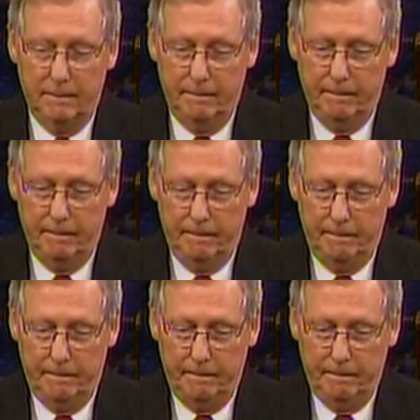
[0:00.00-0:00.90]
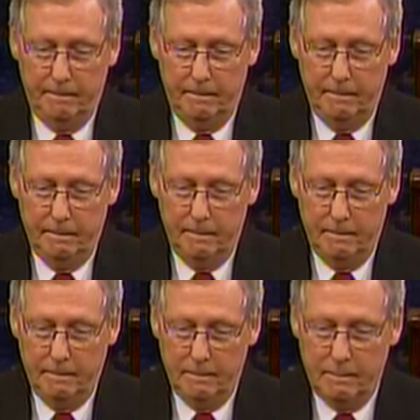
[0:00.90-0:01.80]

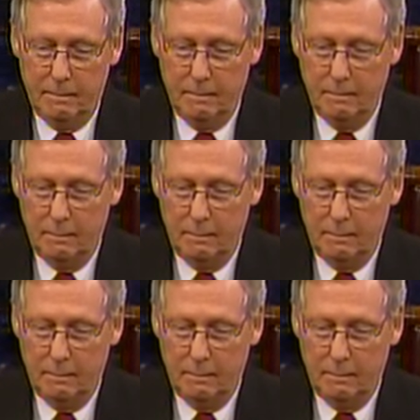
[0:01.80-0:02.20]
Nothing is said.